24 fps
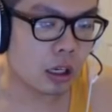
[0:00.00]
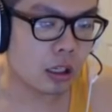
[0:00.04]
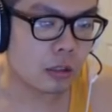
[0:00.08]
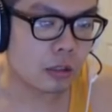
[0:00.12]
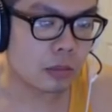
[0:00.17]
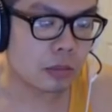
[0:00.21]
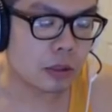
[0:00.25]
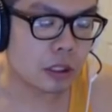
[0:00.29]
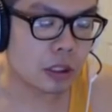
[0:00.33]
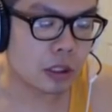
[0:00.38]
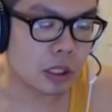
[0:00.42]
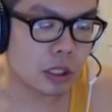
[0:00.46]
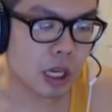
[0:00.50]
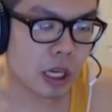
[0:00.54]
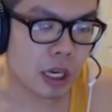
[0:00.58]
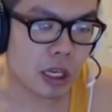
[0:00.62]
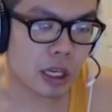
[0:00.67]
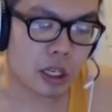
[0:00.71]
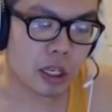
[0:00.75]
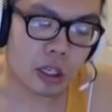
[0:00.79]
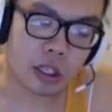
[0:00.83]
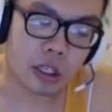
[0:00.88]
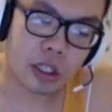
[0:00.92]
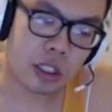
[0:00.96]
So yeah,
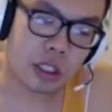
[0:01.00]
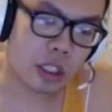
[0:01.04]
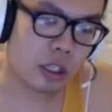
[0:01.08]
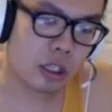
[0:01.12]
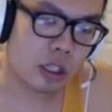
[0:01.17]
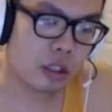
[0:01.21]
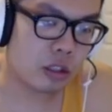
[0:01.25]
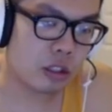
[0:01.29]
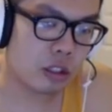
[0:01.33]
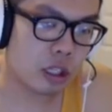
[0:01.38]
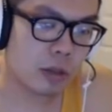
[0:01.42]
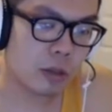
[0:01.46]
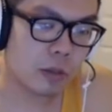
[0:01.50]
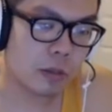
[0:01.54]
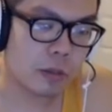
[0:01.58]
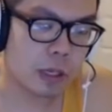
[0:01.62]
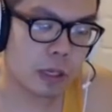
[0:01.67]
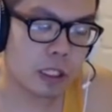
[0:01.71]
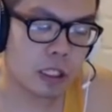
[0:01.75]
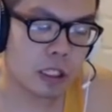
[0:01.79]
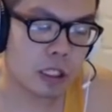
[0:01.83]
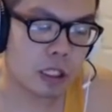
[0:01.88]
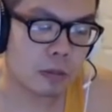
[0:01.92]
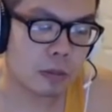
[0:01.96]
you skill those up, it
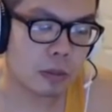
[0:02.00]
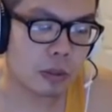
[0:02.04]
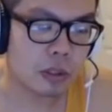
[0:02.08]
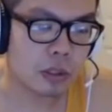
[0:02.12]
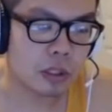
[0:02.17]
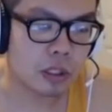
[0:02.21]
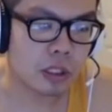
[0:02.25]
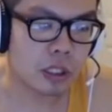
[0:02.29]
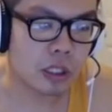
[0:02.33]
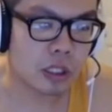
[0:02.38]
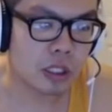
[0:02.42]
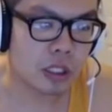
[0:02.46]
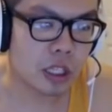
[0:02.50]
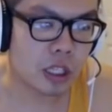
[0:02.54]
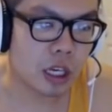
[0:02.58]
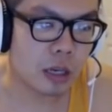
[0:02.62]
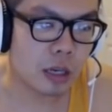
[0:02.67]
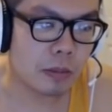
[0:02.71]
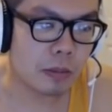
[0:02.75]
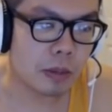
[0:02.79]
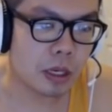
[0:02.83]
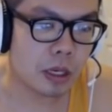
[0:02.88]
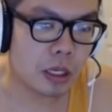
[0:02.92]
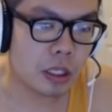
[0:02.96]
basically boosts the
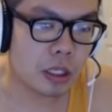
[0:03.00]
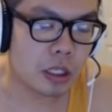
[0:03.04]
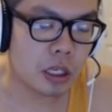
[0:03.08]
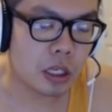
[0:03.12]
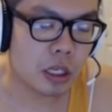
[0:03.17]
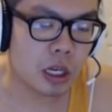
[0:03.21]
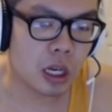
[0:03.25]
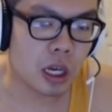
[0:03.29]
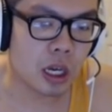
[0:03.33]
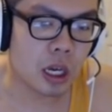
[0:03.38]
damage.